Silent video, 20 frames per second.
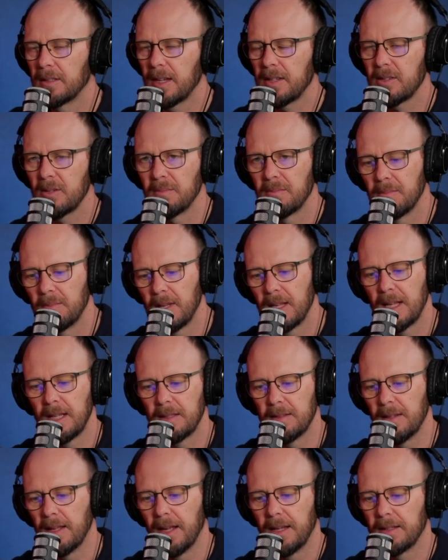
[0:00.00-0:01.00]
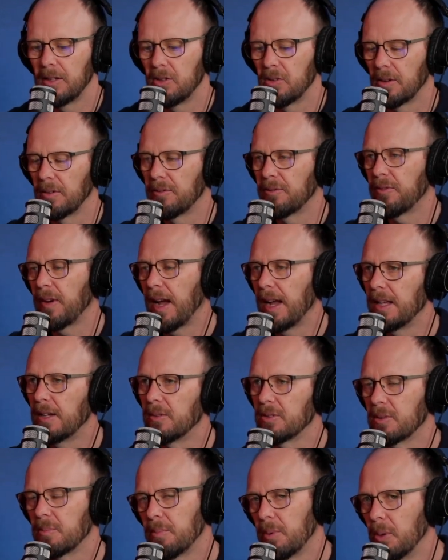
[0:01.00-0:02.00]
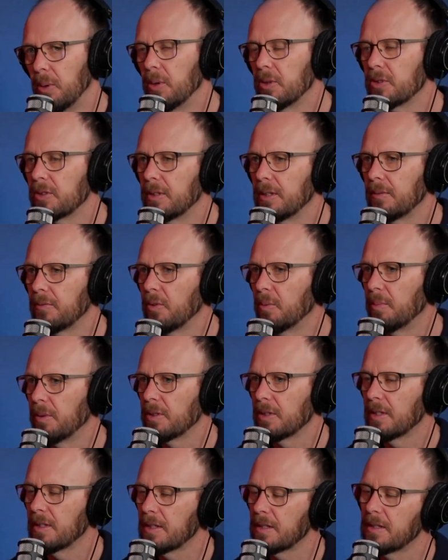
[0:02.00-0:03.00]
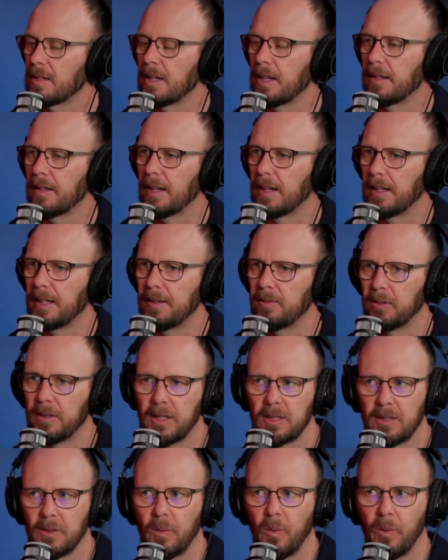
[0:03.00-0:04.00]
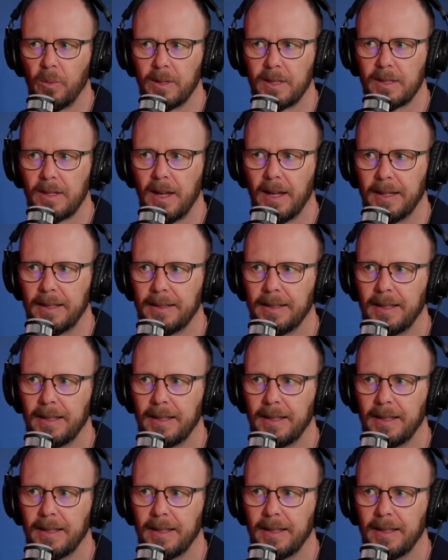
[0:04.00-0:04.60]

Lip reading: doesn't mean that you're a failure as a person if your business isn't at that level. That's not what we're saying.